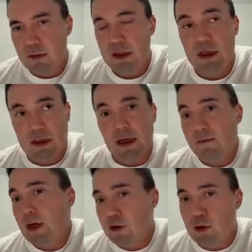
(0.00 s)
some
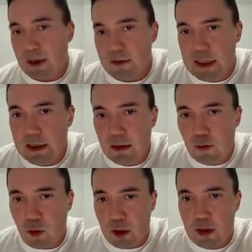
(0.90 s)
venues I've seen
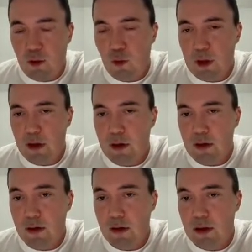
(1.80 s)
work with
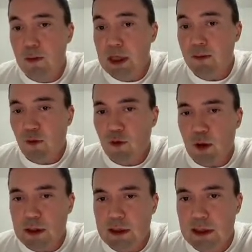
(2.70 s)
the minimum
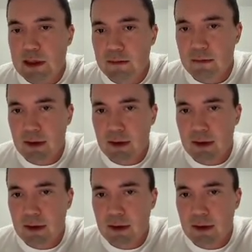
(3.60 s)
quantity.